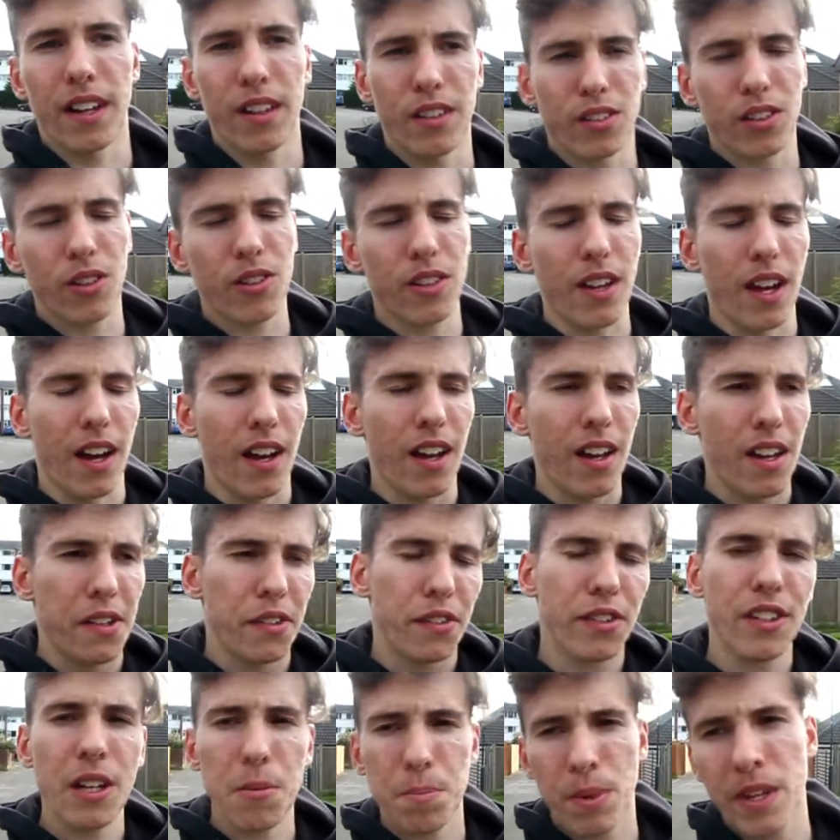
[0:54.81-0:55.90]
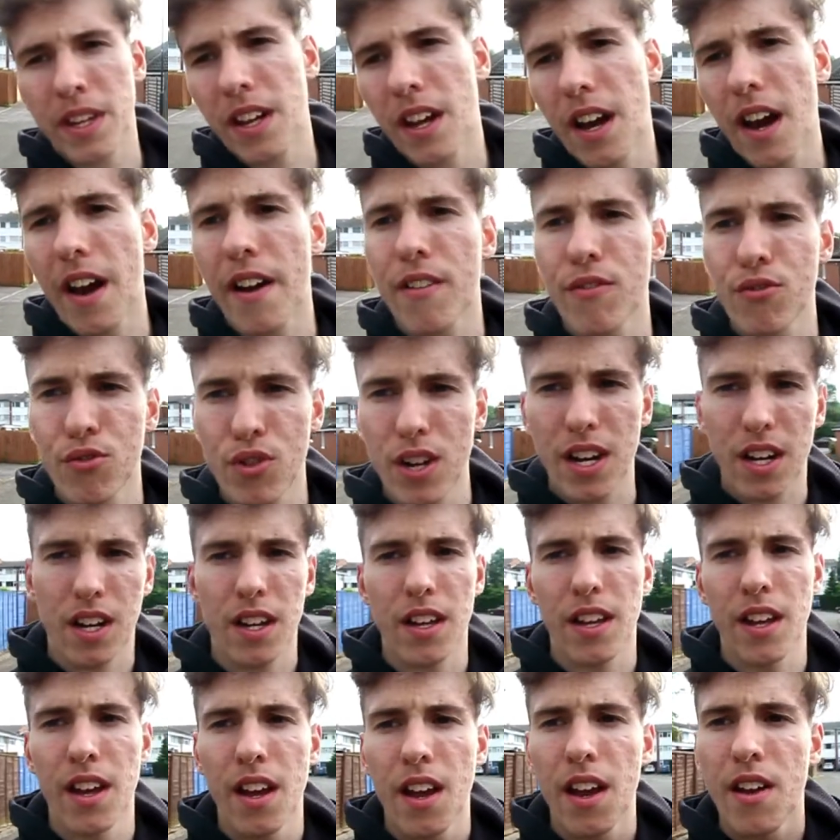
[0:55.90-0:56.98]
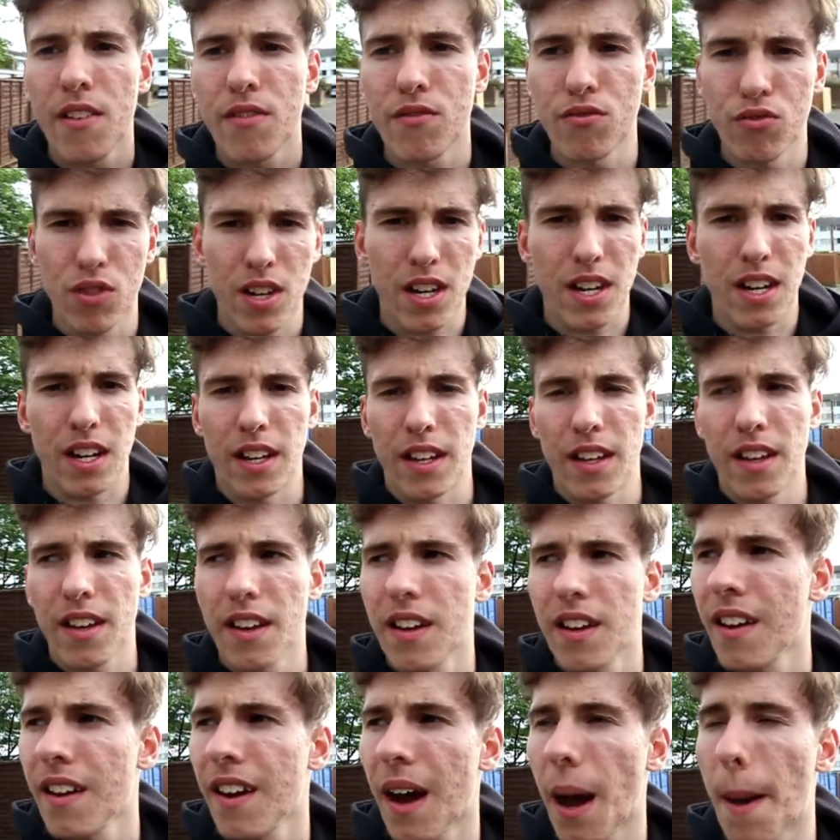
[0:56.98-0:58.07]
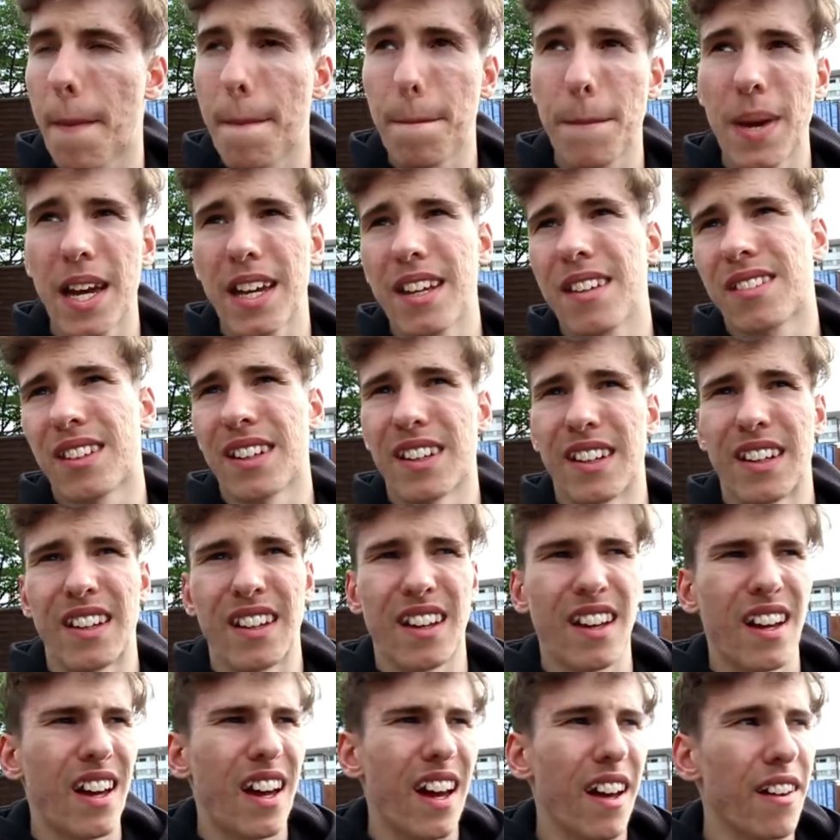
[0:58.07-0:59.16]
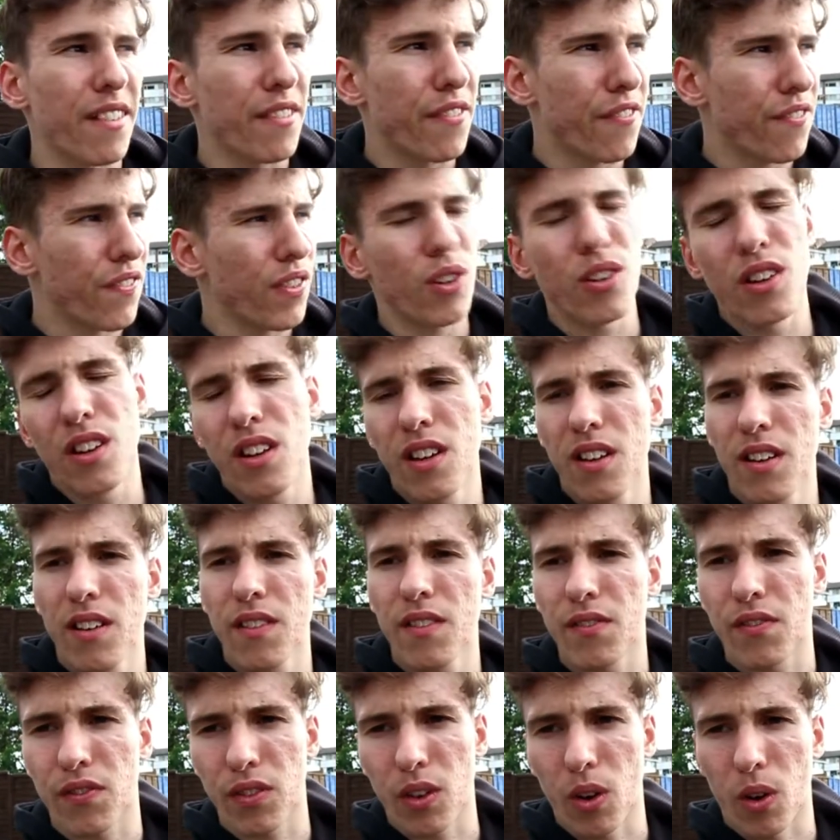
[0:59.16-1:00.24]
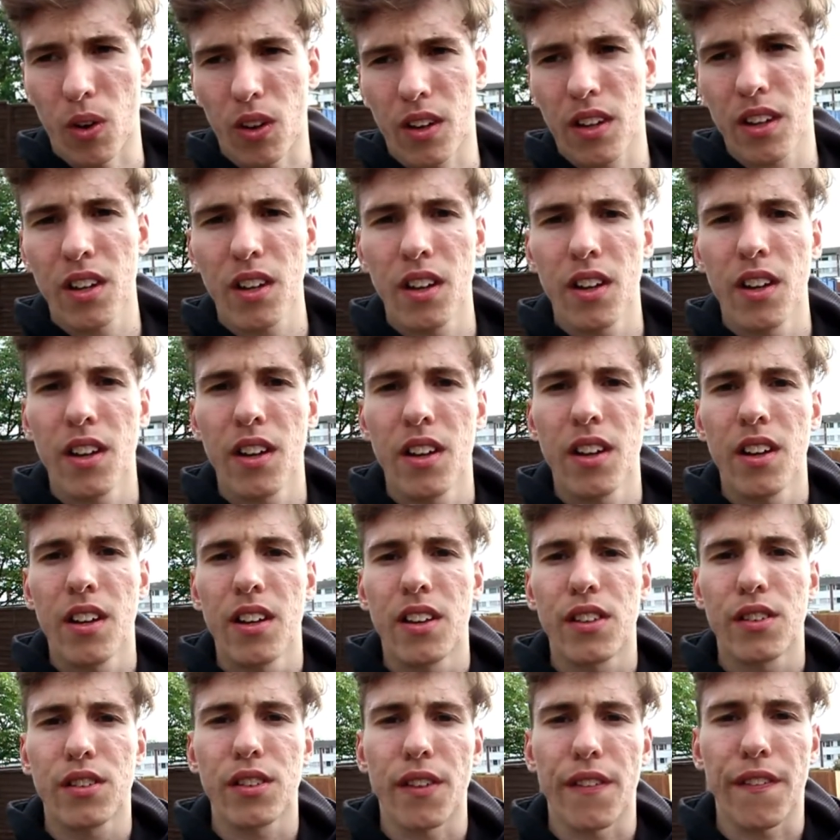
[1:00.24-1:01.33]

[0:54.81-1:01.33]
So yeah, it's going to be a really, really amazing and fun vlog to